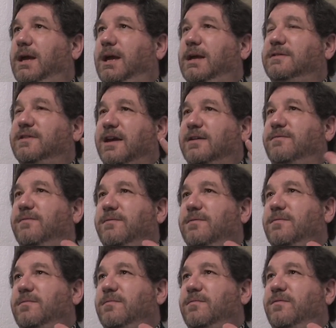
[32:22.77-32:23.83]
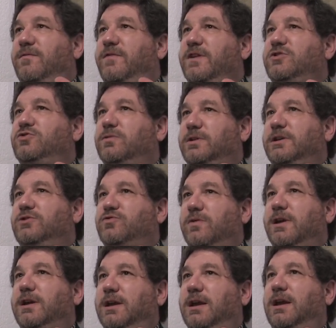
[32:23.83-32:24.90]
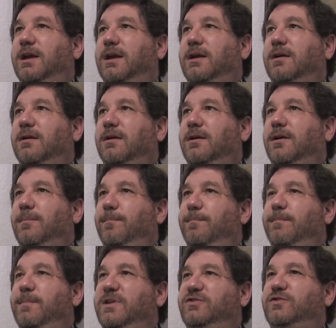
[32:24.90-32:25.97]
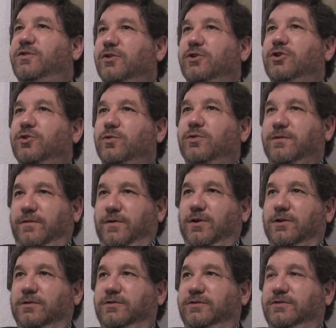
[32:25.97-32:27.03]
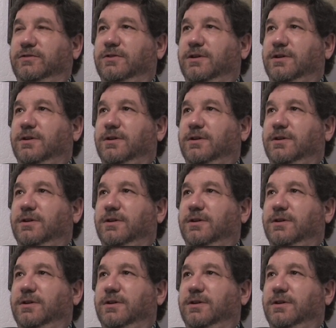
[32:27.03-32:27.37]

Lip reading: it's like visually drinking Mr. Universe